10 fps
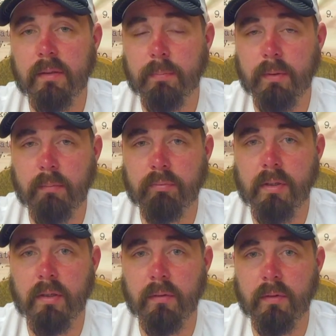to put the
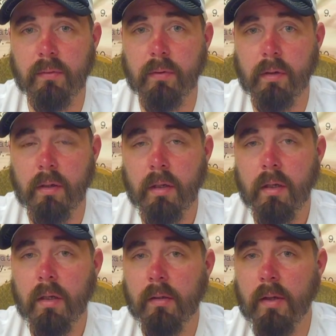blood on the door.
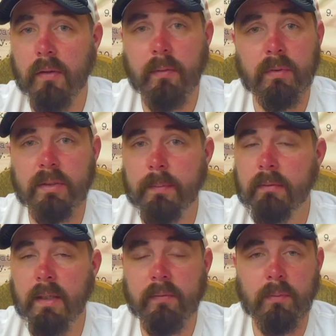Nothing was to be
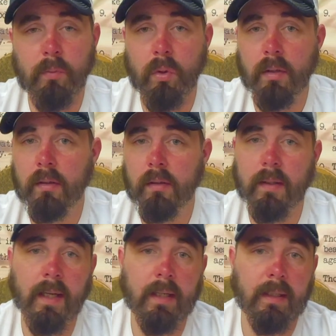left till morning.
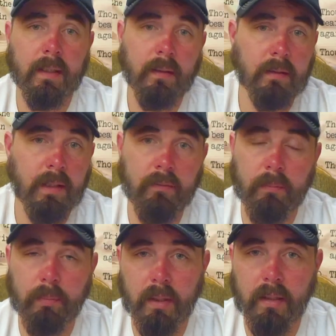They had to eat
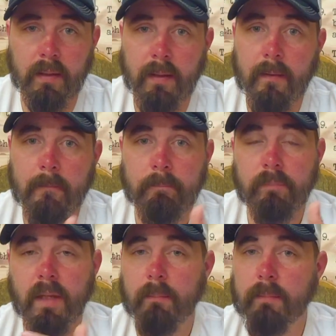unleavened bread
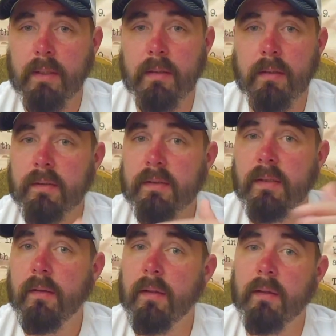because
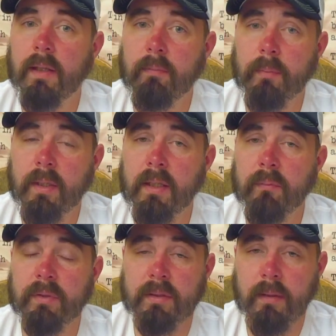the unleavened bread
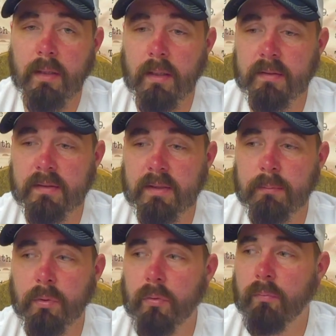was a
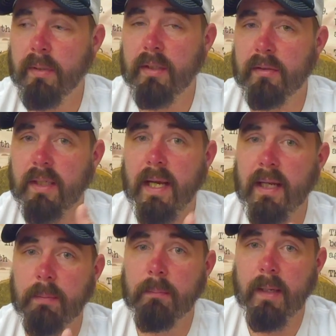symbol because it had
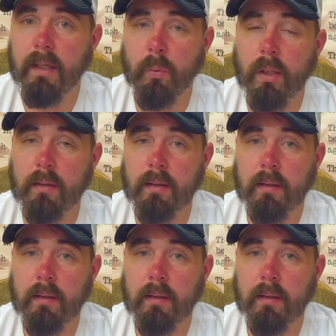to be made quickly.